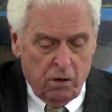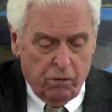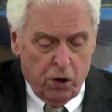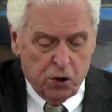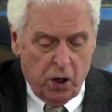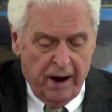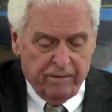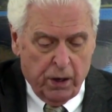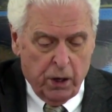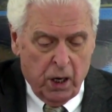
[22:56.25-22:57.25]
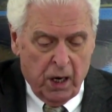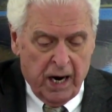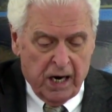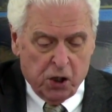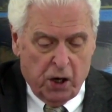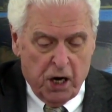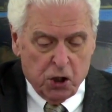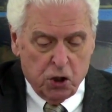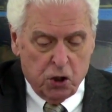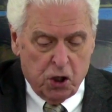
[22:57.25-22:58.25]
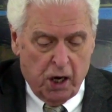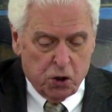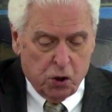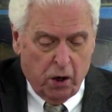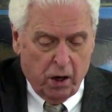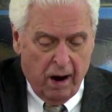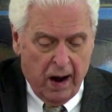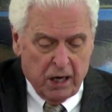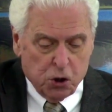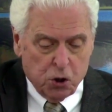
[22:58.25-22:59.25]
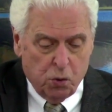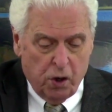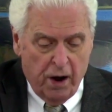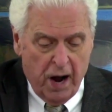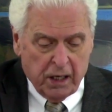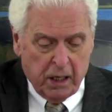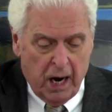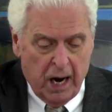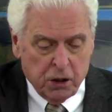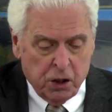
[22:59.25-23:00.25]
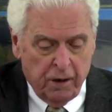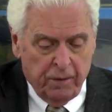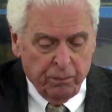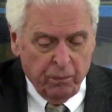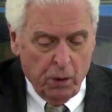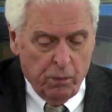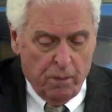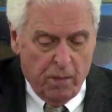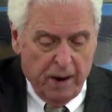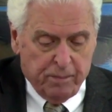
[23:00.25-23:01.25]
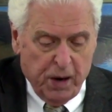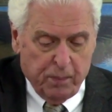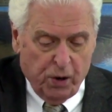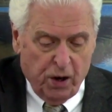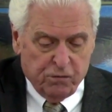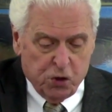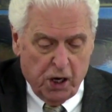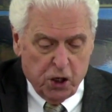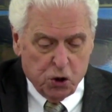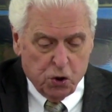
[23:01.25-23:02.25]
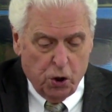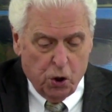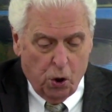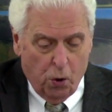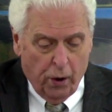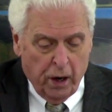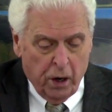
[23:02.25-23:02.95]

Verse 11, has a nation changed their gods who were not gods, but my people have changed their glory